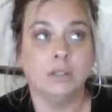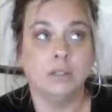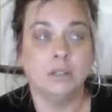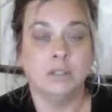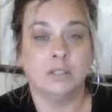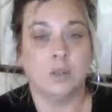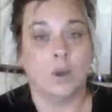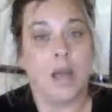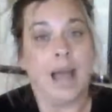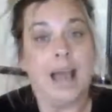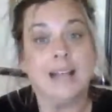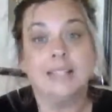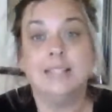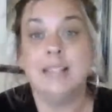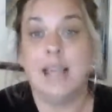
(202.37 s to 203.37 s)
So
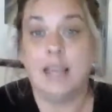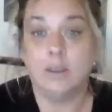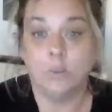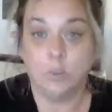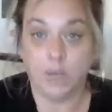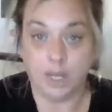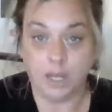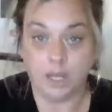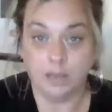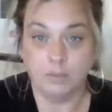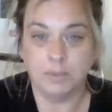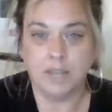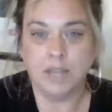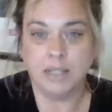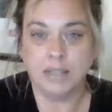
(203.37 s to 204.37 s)
I say we,
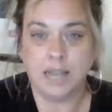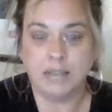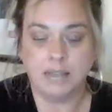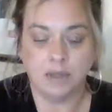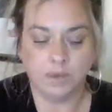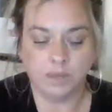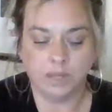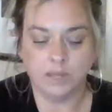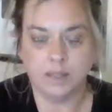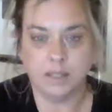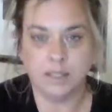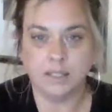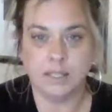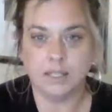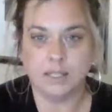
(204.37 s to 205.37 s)
because I know that
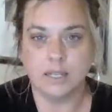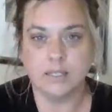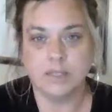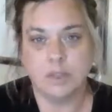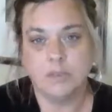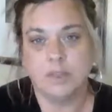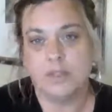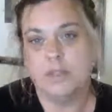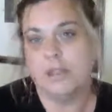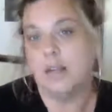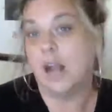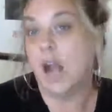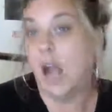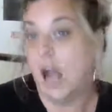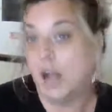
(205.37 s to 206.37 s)
this isn't something that
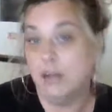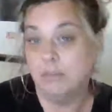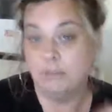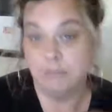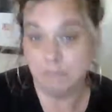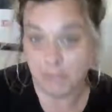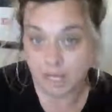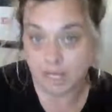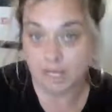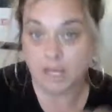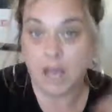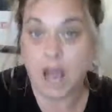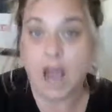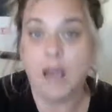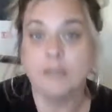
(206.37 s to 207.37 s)

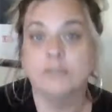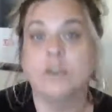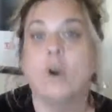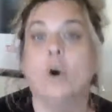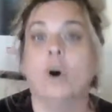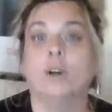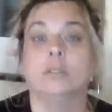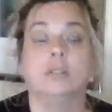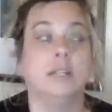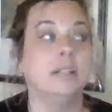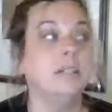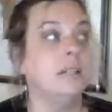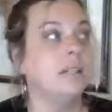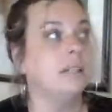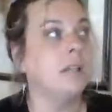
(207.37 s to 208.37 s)
I've called.
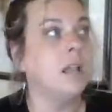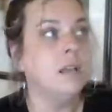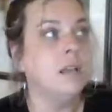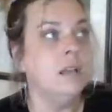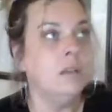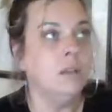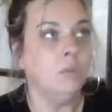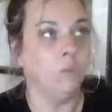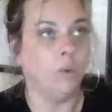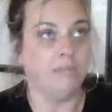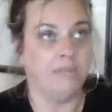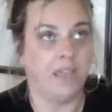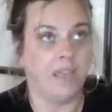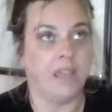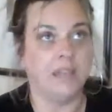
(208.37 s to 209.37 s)
This is
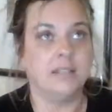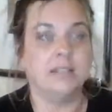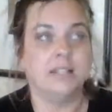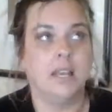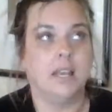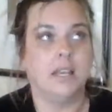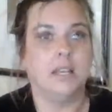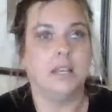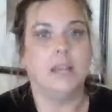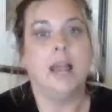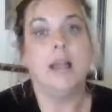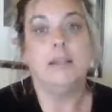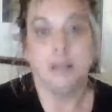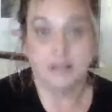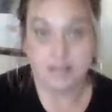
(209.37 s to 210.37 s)
what they see,
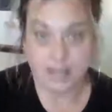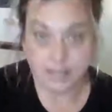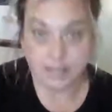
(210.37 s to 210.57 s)
and then